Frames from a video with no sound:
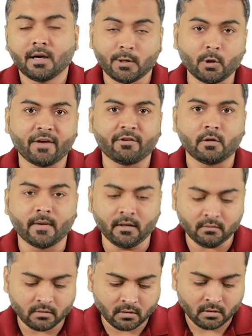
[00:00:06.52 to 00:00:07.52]
Hello
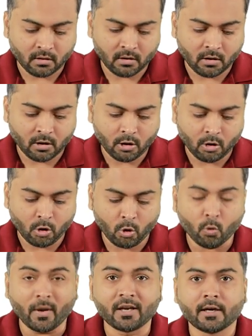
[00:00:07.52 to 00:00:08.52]
everyone,
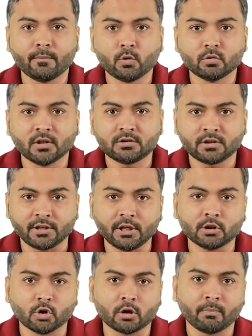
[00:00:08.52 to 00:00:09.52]
welcome to the
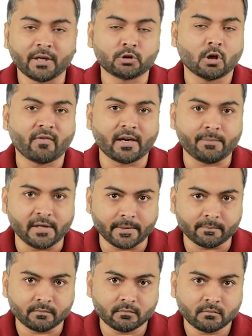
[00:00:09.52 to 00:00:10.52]
series on Best of IPM.
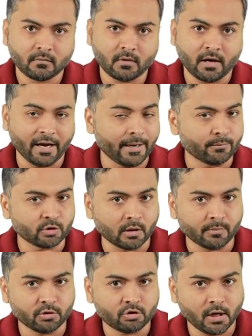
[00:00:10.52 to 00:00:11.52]
I am
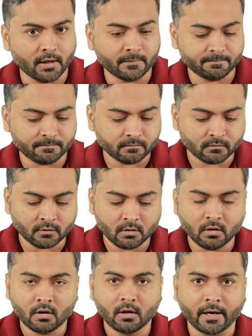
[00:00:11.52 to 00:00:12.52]
Jaimin Shah
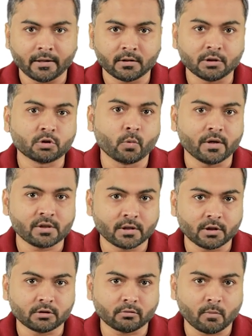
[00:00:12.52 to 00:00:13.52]
and this
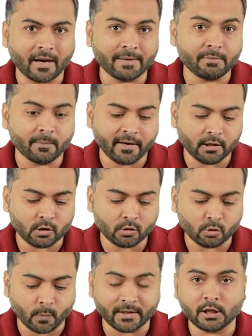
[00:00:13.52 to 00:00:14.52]
question is from IPMAT
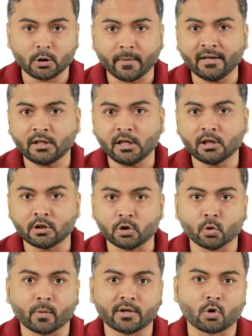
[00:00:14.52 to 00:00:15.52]
2020
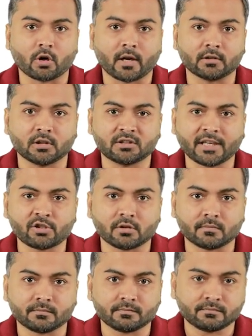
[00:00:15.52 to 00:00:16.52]
QA short answer section.